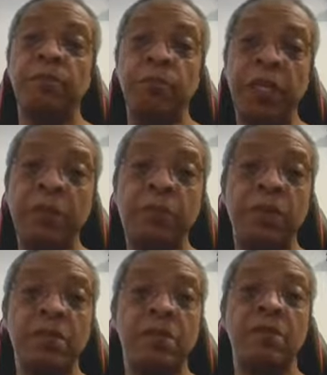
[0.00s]
Many
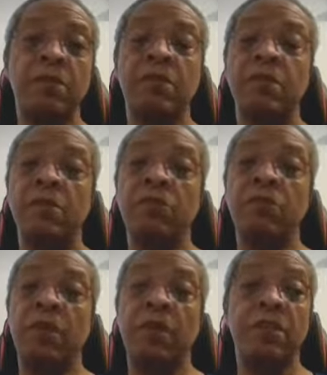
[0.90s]
persons
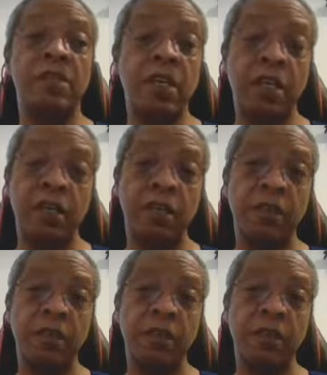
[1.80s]
who are sick